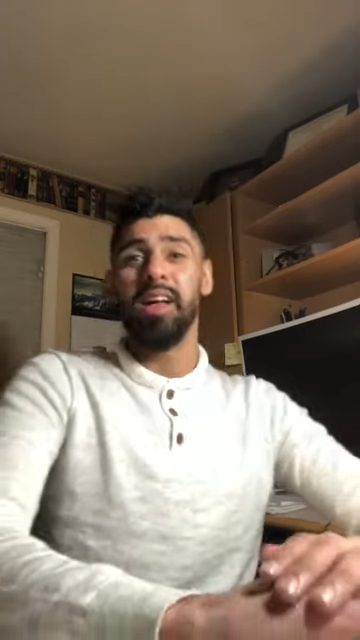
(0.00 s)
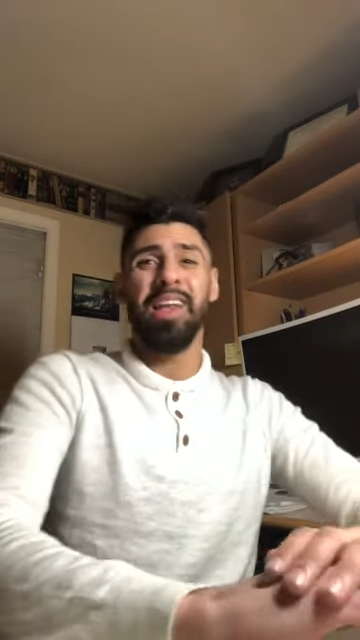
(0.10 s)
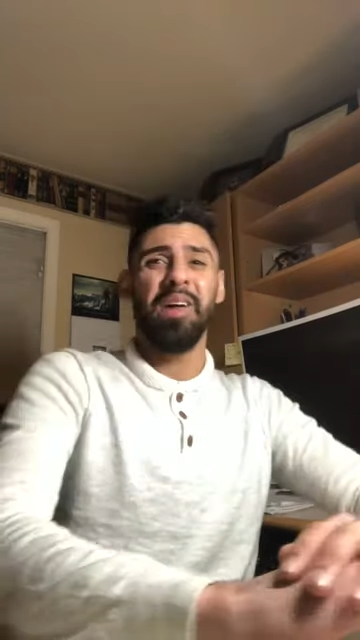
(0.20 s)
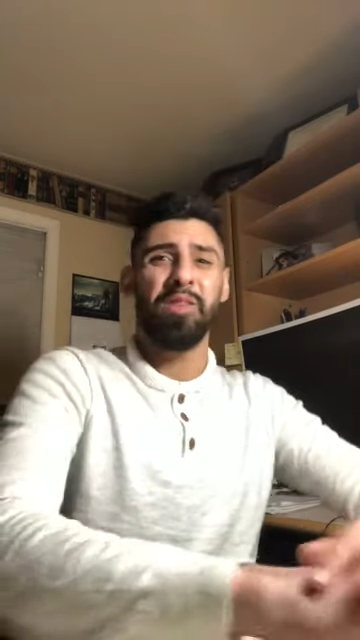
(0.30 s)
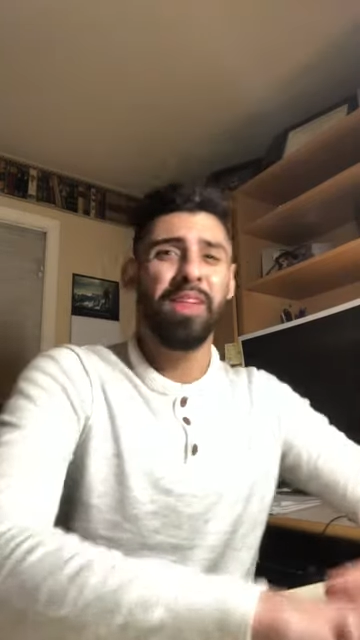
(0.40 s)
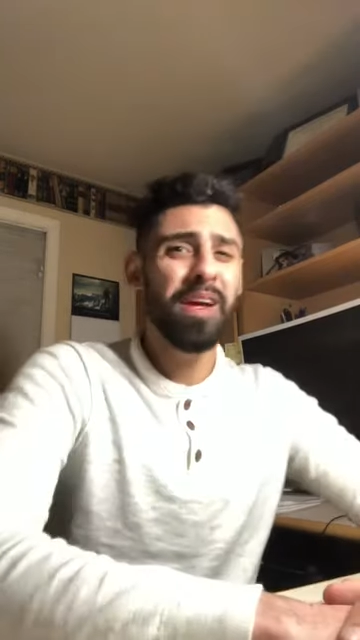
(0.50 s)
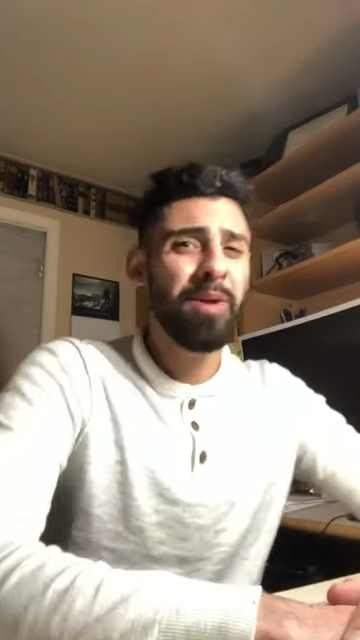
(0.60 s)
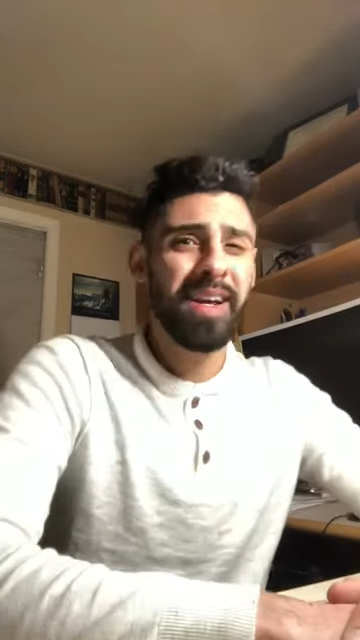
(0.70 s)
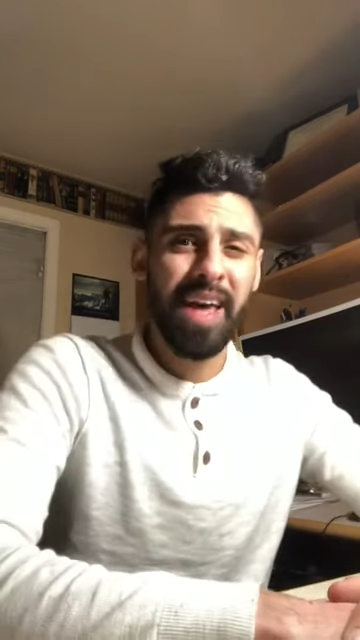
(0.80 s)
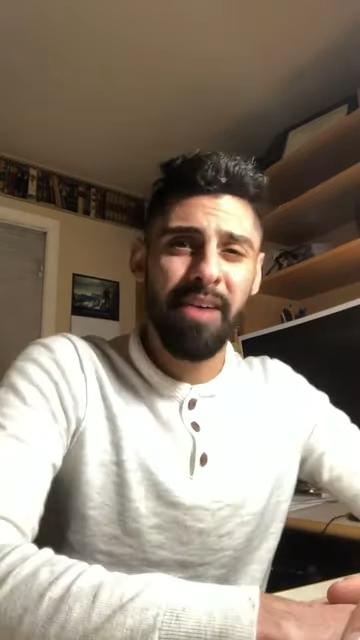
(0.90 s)
Now, the thing
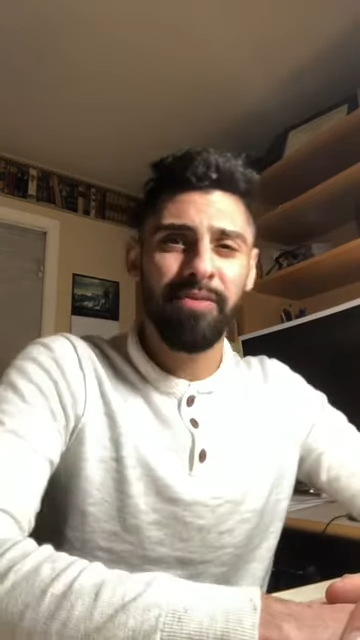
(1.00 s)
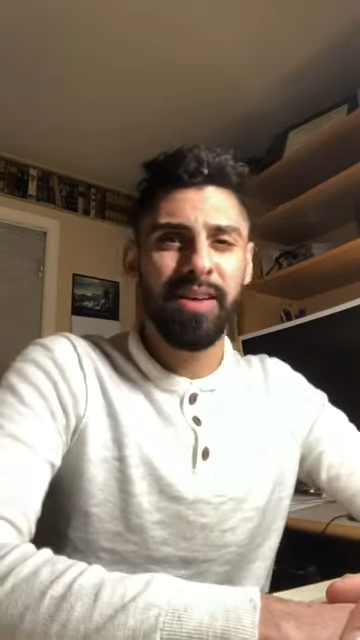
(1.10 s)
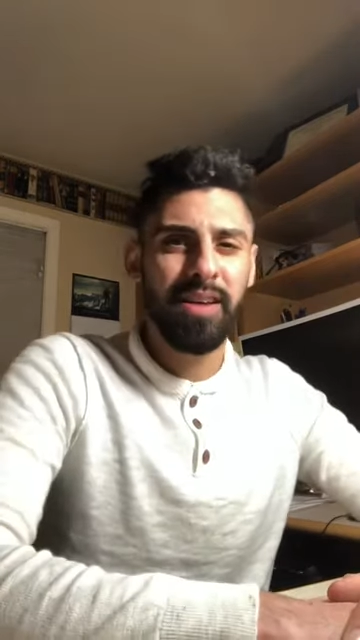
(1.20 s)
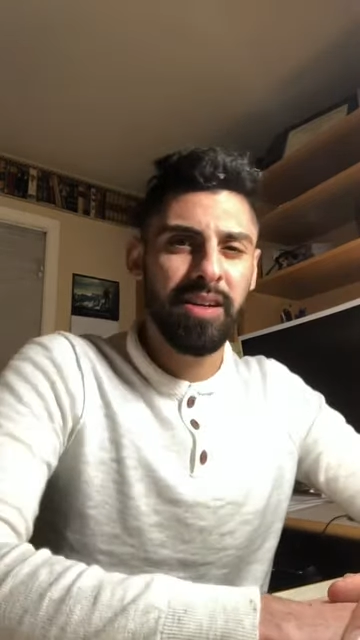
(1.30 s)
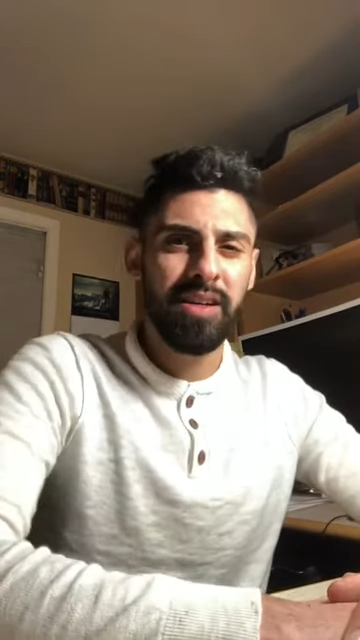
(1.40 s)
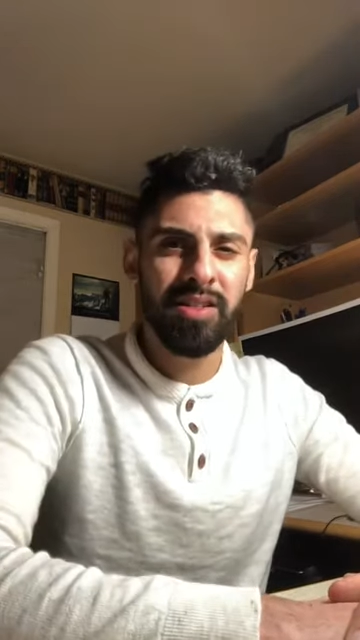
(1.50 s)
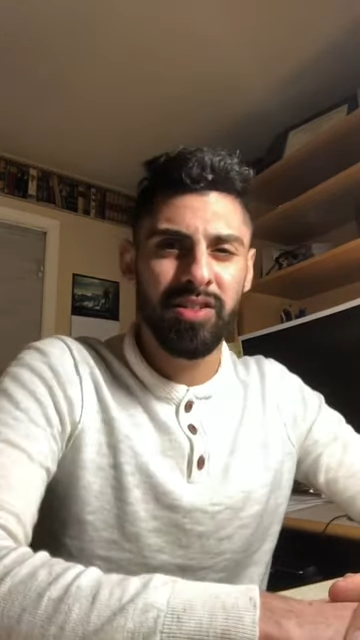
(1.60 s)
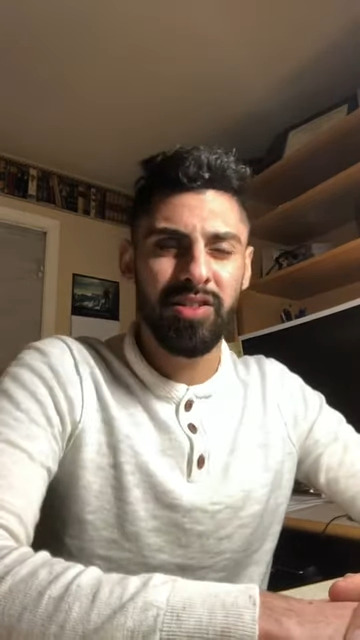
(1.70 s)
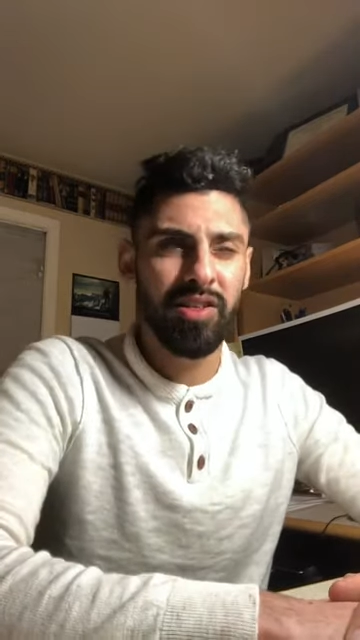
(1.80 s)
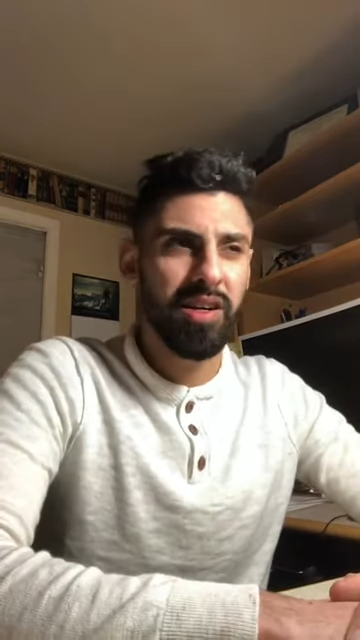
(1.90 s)
about caffeine
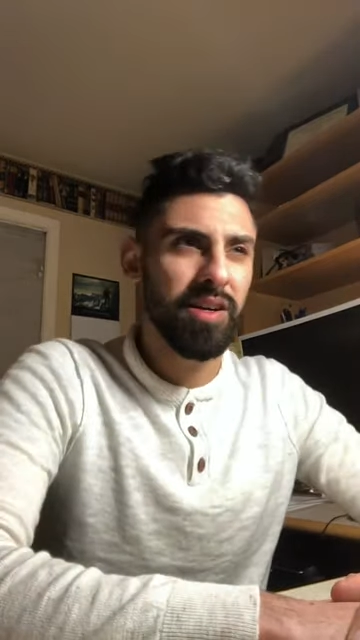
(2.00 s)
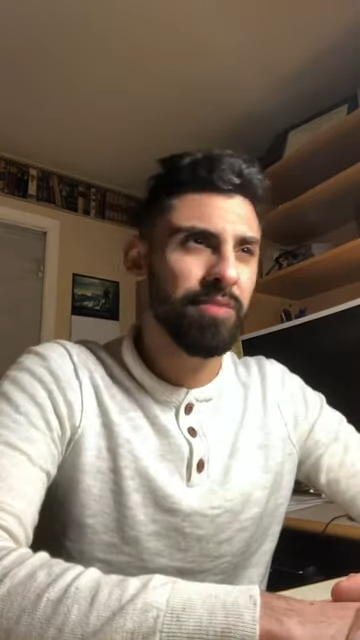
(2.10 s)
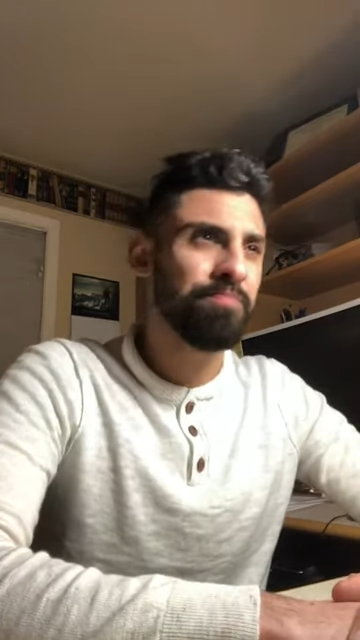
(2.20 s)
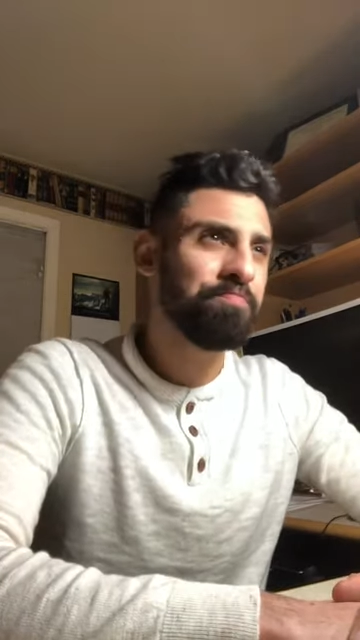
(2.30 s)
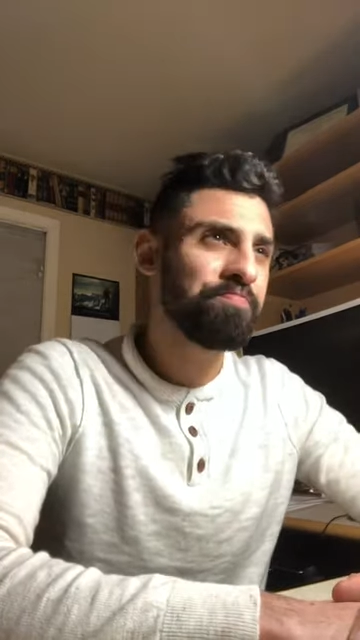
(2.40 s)
is uh,